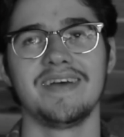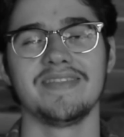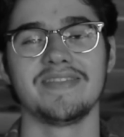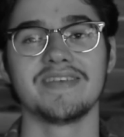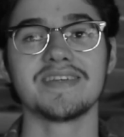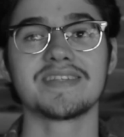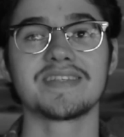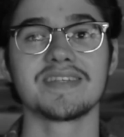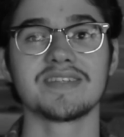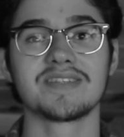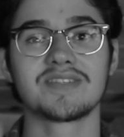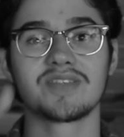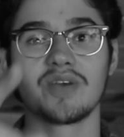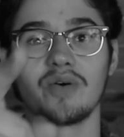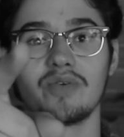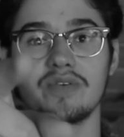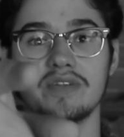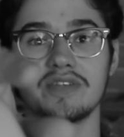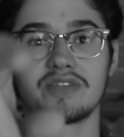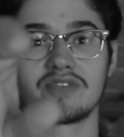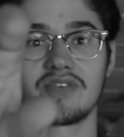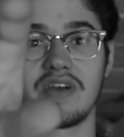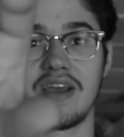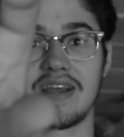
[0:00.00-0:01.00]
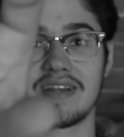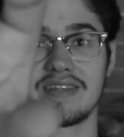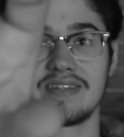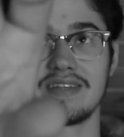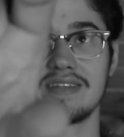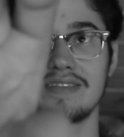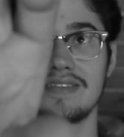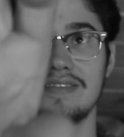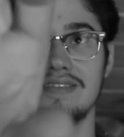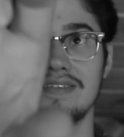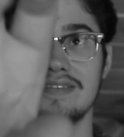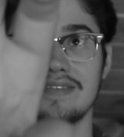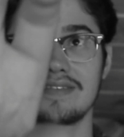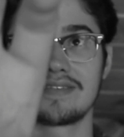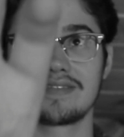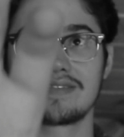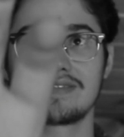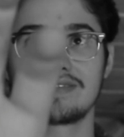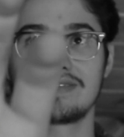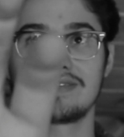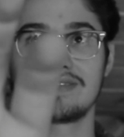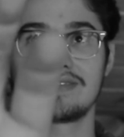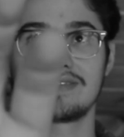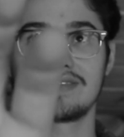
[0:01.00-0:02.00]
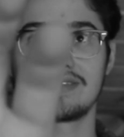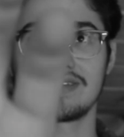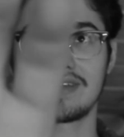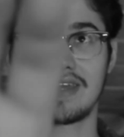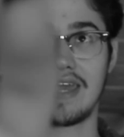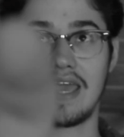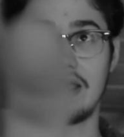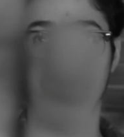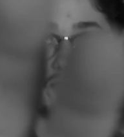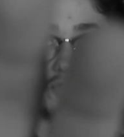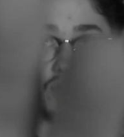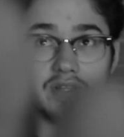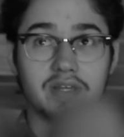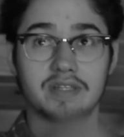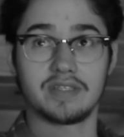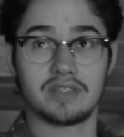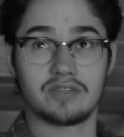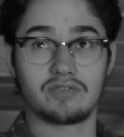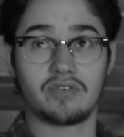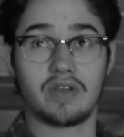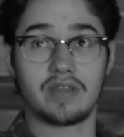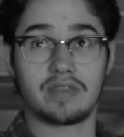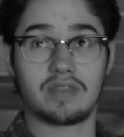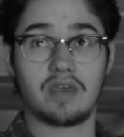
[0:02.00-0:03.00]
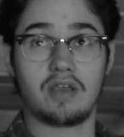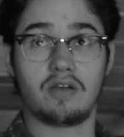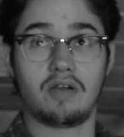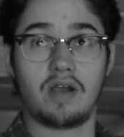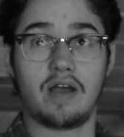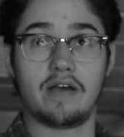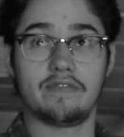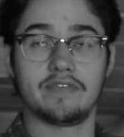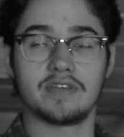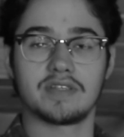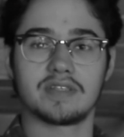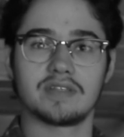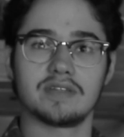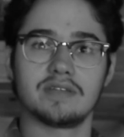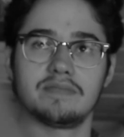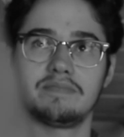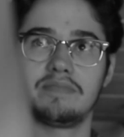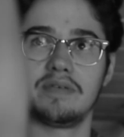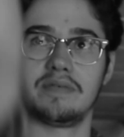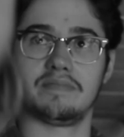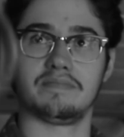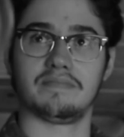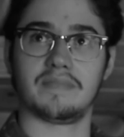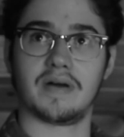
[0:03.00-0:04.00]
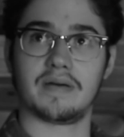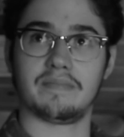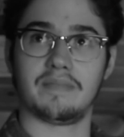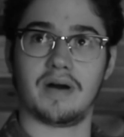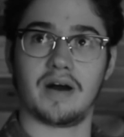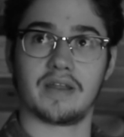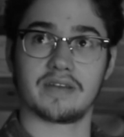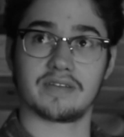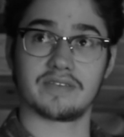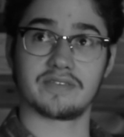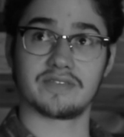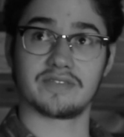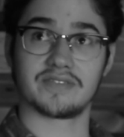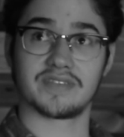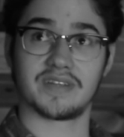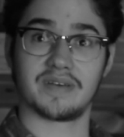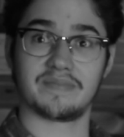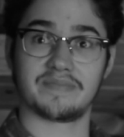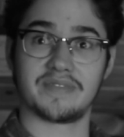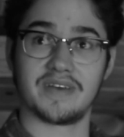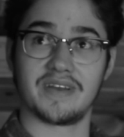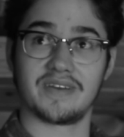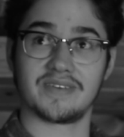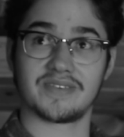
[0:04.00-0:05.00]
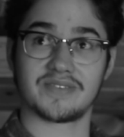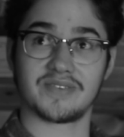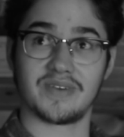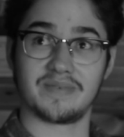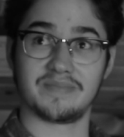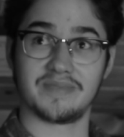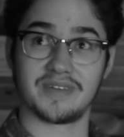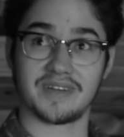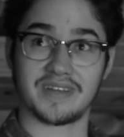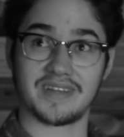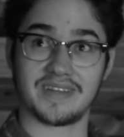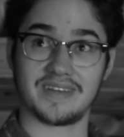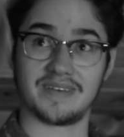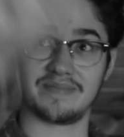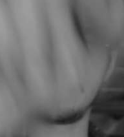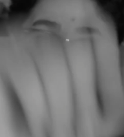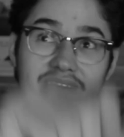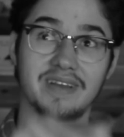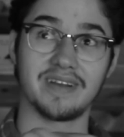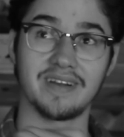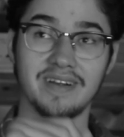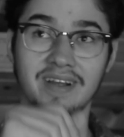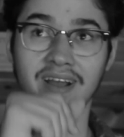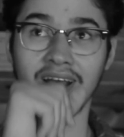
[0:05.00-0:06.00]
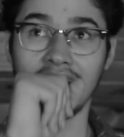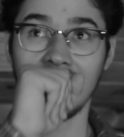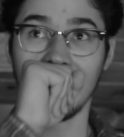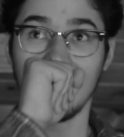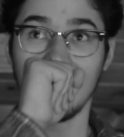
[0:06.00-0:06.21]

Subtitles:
This is so distracting. The camera lens is right there, obviously, but my monitor is up there, so I'm looking up there.